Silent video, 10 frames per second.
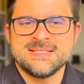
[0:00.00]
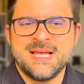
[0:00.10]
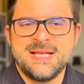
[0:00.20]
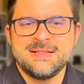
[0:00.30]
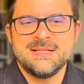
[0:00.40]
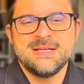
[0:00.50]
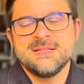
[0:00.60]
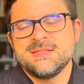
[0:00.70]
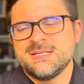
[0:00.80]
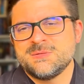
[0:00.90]
tail,
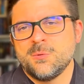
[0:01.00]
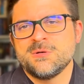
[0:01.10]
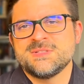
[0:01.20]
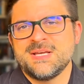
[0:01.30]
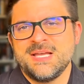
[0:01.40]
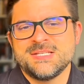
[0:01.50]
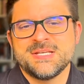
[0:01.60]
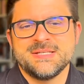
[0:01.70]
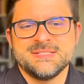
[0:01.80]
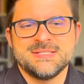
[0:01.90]
this was h
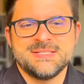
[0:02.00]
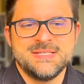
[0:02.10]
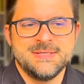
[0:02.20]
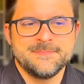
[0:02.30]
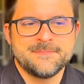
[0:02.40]
and t.